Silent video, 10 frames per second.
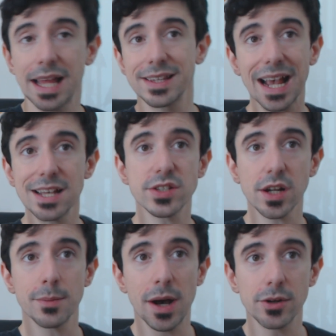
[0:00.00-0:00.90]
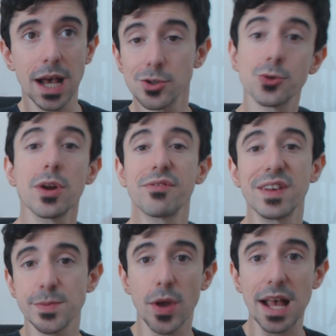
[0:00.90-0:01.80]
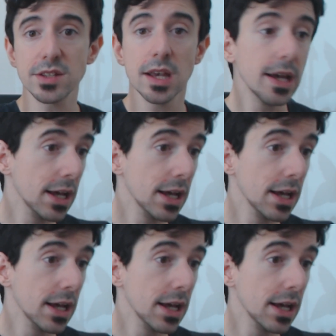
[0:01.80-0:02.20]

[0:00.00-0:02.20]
and the guy is talking about how to create Facebook ads,